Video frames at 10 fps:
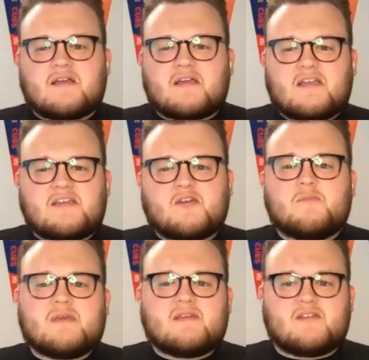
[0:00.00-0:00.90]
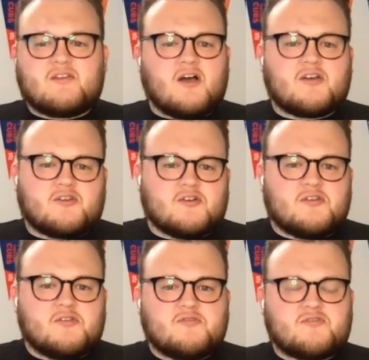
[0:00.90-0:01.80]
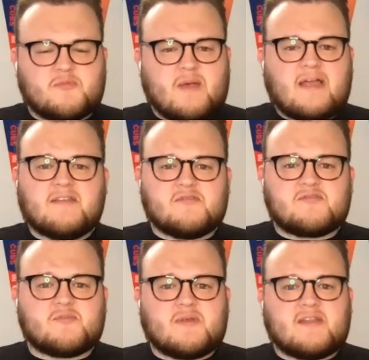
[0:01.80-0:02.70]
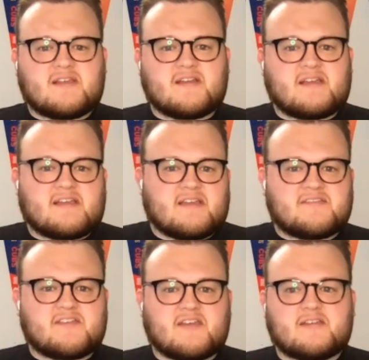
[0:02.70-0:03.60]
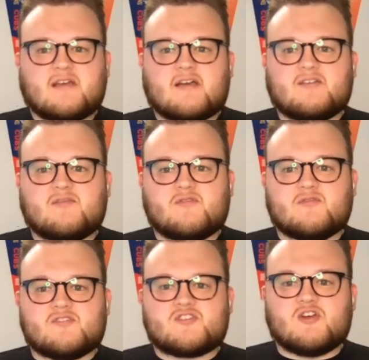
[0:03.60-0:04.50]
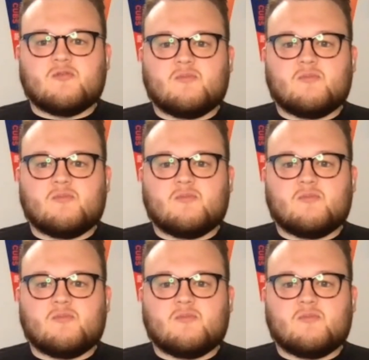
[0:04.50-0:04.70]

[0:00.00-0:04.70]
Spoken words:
It could be a good news or bad news, depending on, I guess, how you view the show.